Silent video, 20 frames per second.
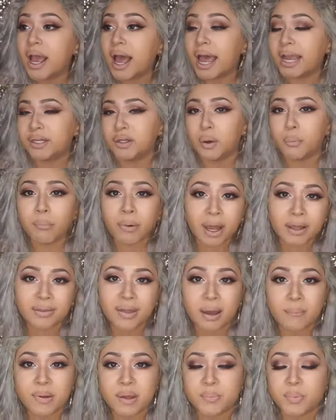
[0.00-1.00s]
I don't mind
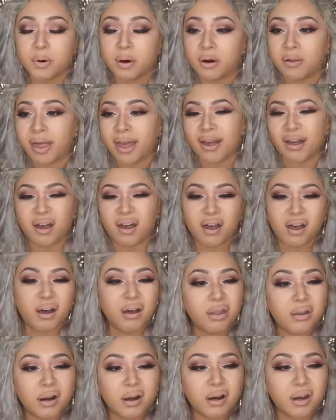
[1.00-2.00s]
that people are like,
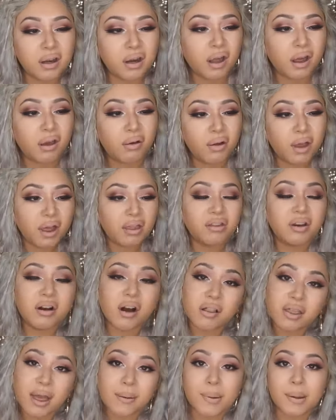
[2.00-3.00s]
oh, they're
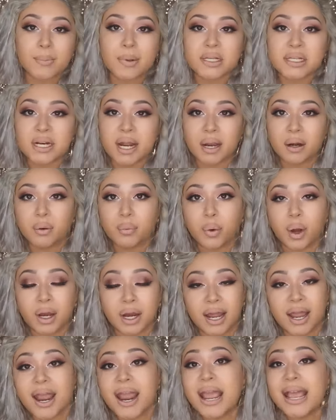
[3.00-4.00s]
not that pigmented, I don't want
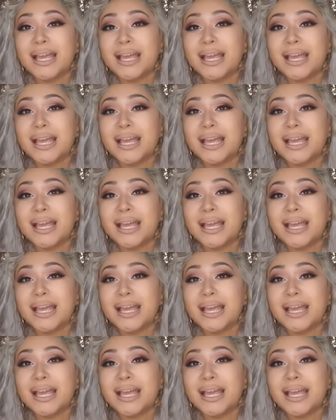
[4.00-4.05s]
it.